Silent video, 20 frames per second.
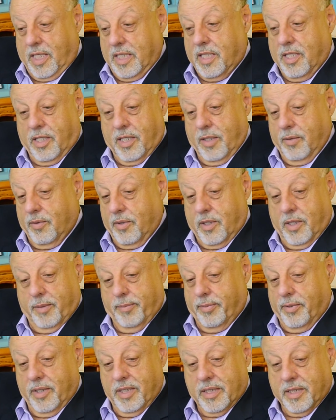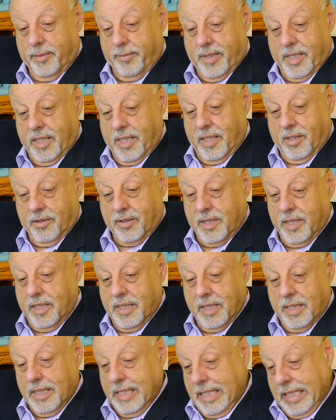I thought they were going to bring somebody else
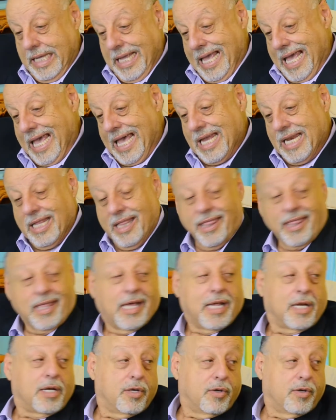in, and they added that